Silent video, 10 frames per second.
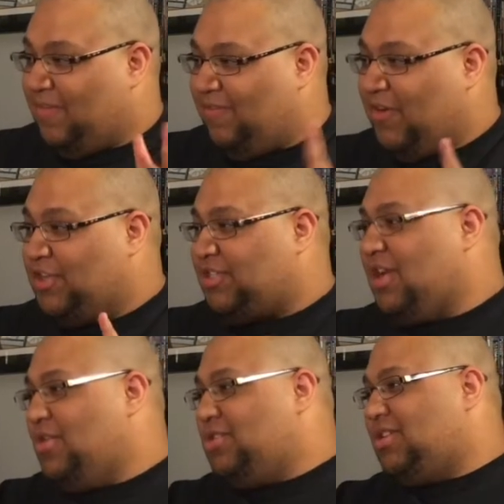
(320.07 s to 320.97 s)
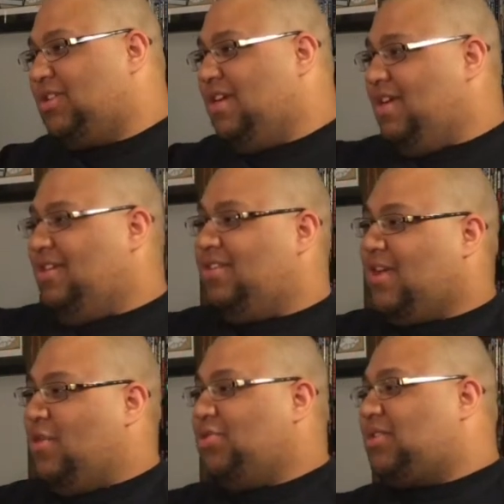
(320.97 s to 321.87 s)
First ghost,
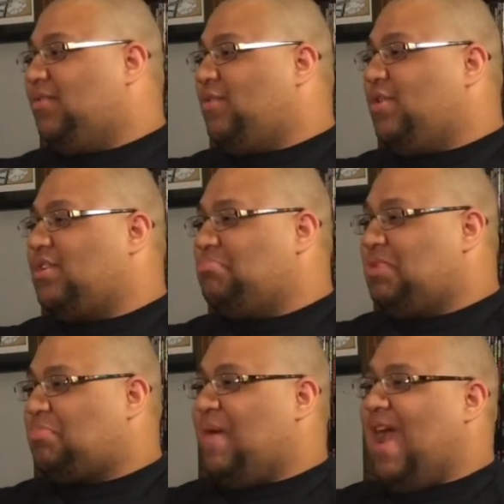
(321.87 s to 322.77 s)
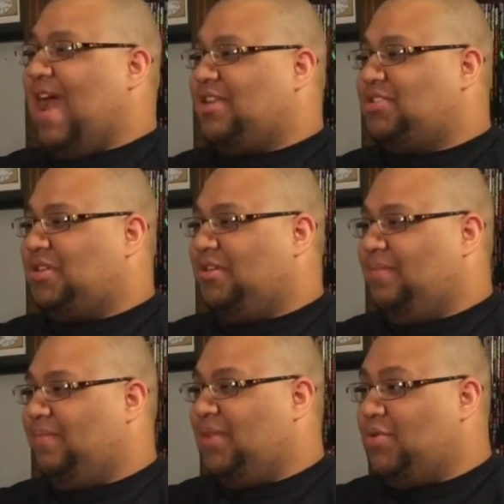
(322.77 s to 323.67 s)
the ghost of Christmas past,
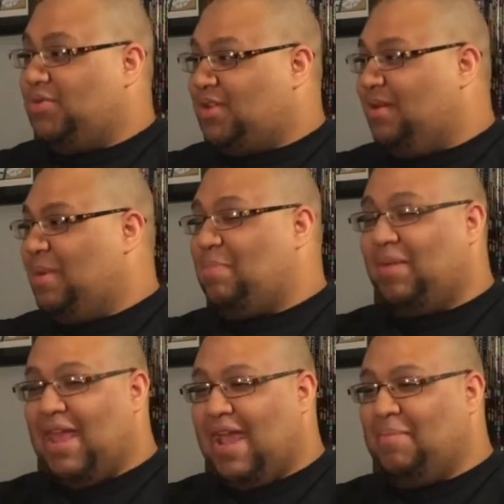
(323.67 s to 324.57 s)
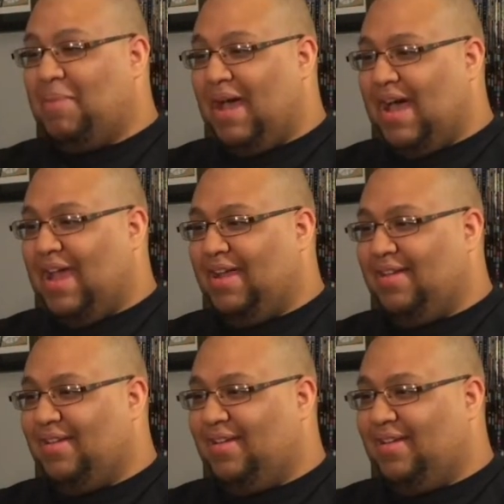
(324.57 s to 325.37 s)
who is going to be played by